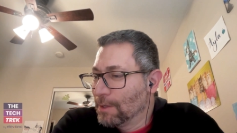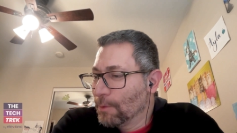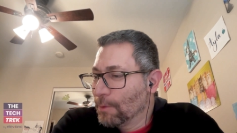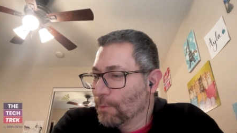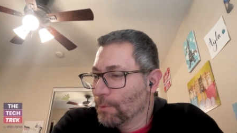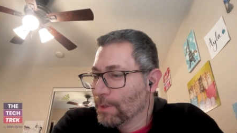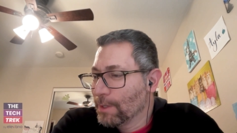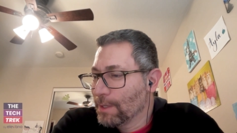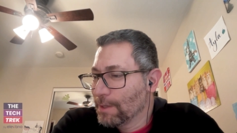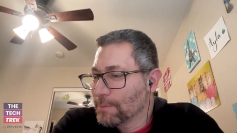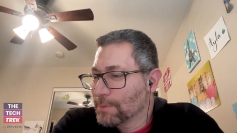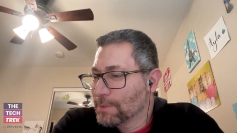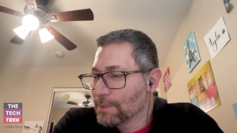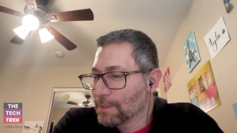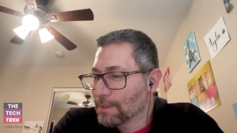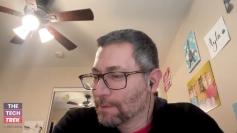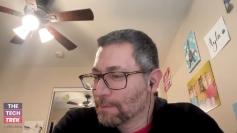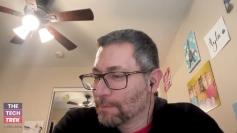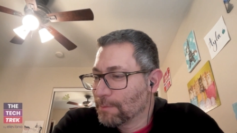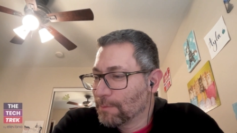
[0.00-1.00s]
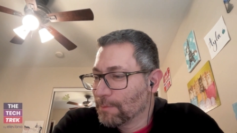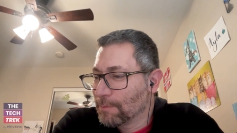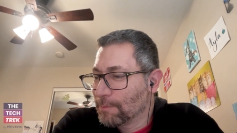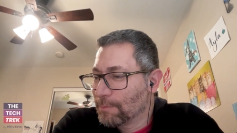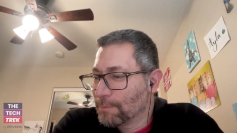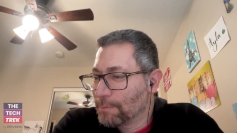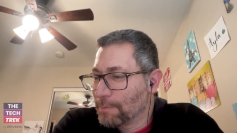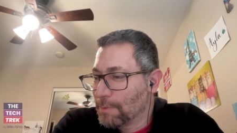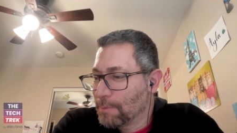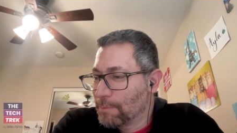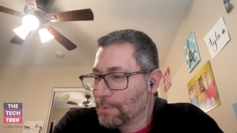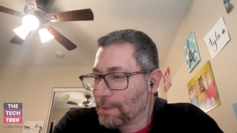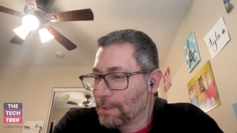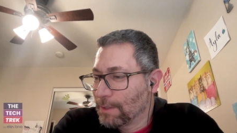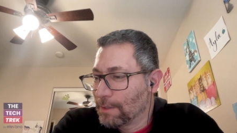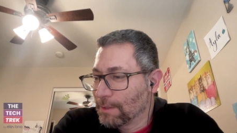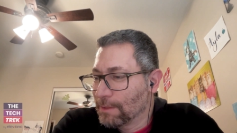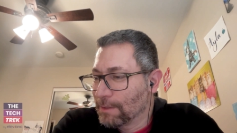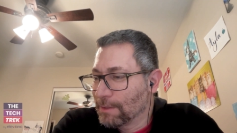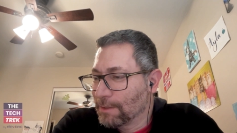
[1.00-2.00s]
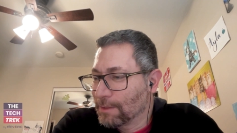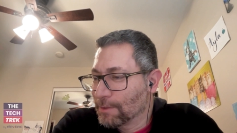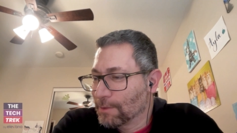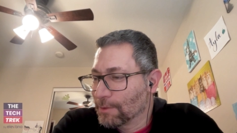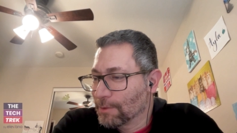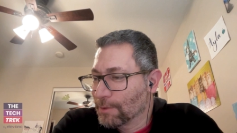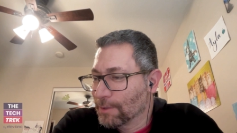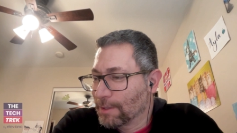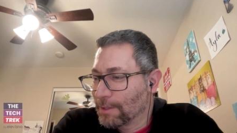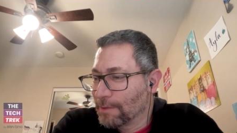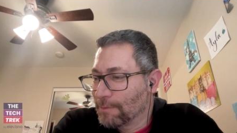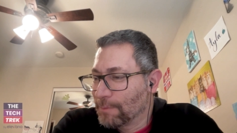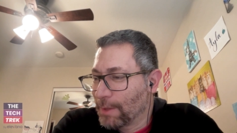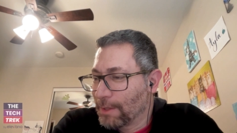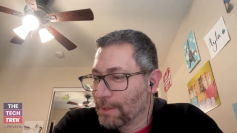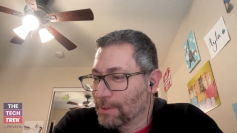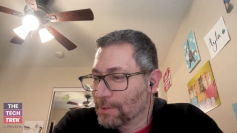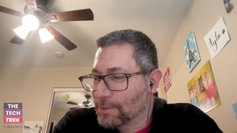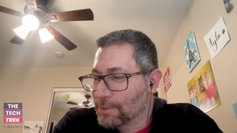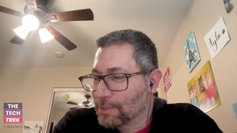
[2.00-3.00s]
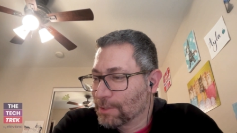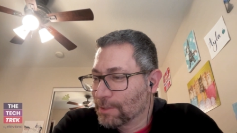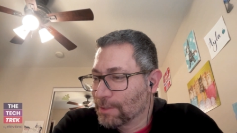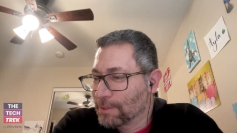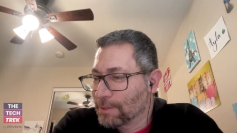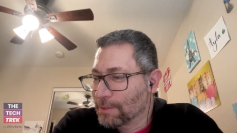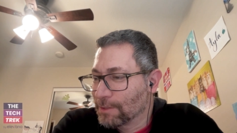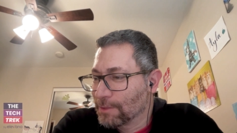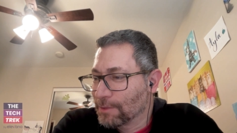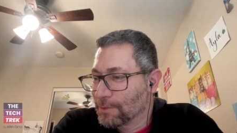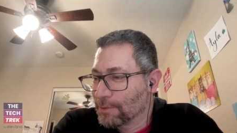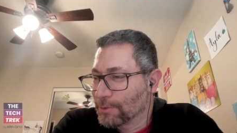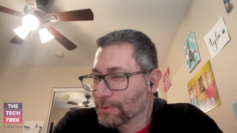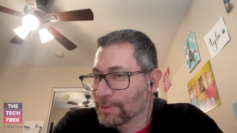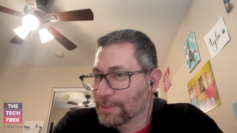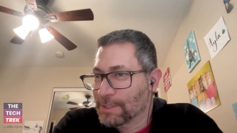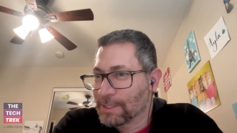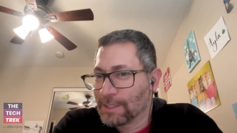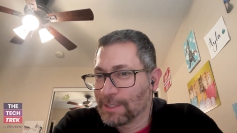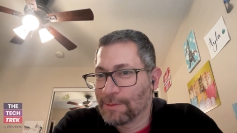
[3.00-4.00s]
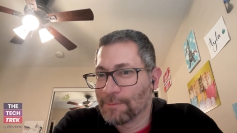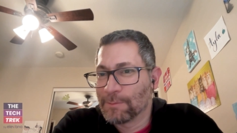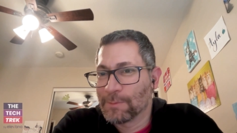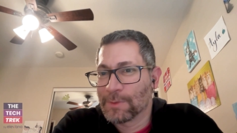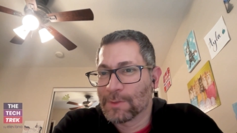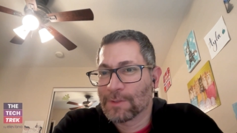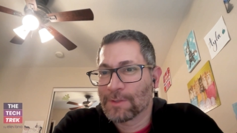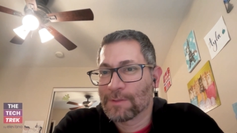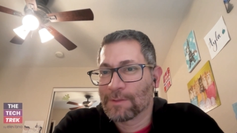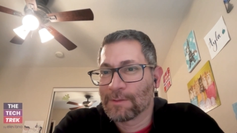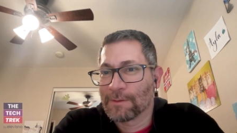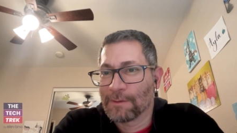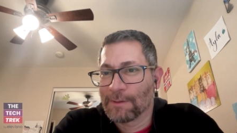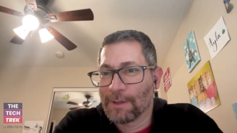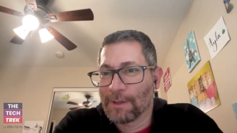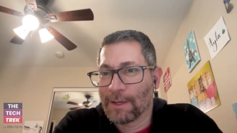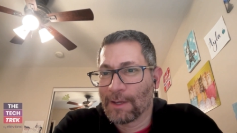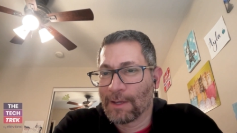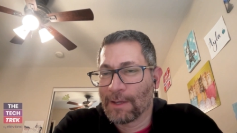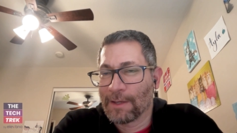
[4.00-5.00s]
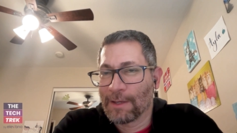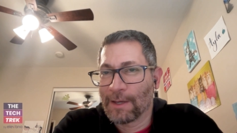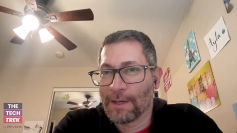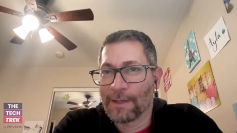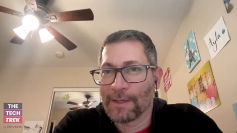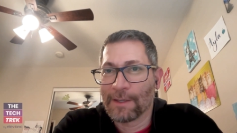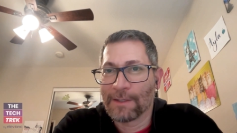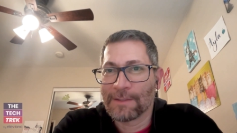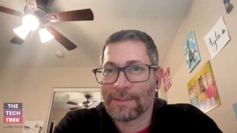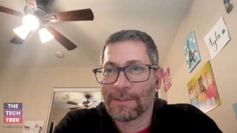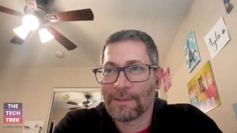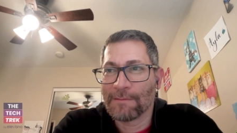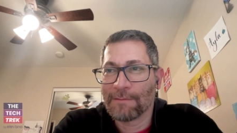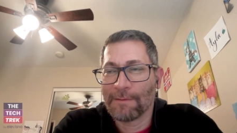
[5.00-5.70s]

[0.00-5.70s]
When it comes to being a leader and managing your team's, I guess,